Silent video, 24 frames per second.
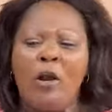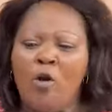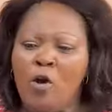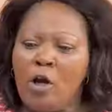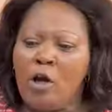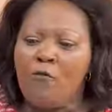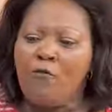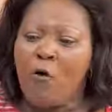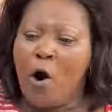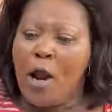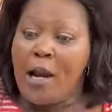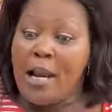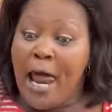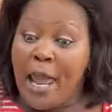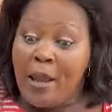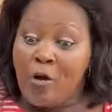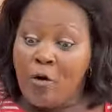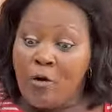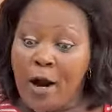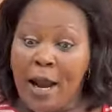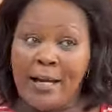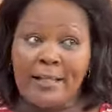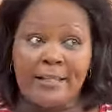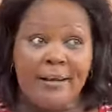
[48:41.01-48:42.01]
if you are looking for a
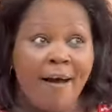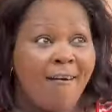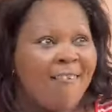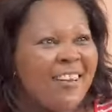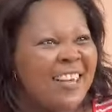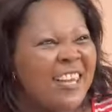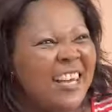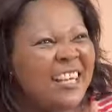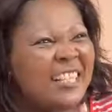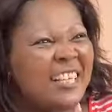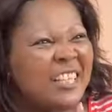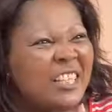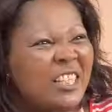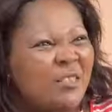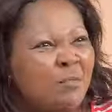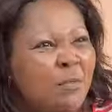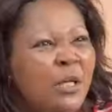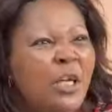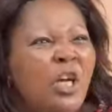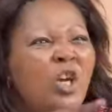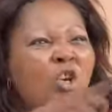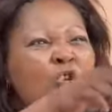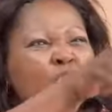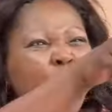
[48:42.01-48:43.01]
lion right now, it
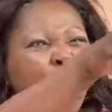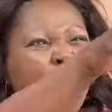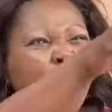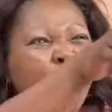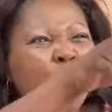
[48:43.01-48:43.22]
is me,